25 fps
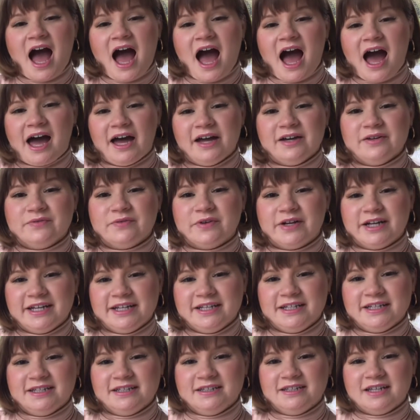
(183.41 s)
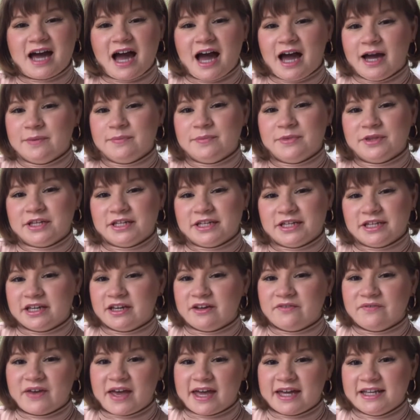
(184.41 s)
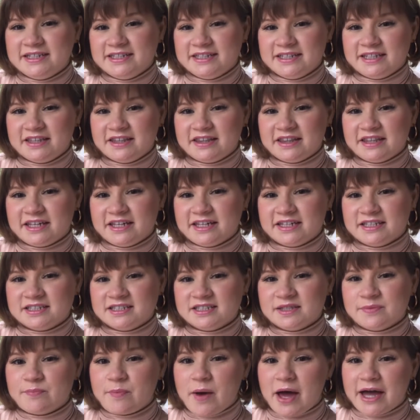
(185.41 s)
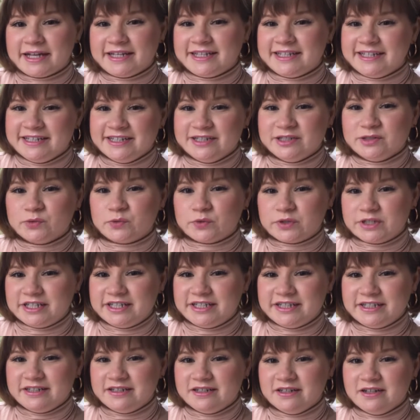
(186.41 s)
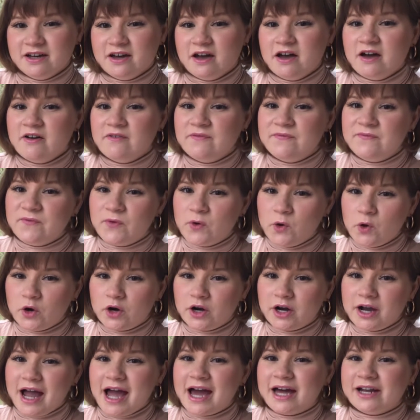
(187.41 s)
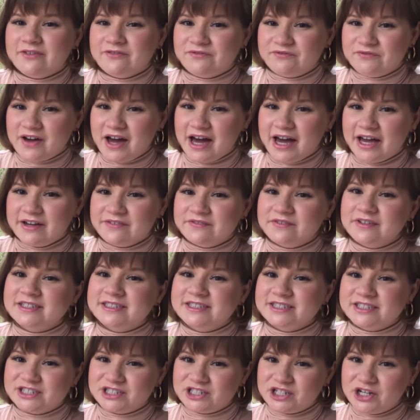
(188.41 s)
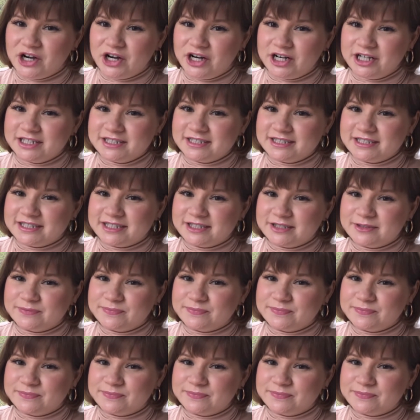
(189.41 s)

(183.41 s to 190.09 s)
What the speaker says: I rated I'm Thinking of Ending Things by Ian Reid 4 out of 5 stars.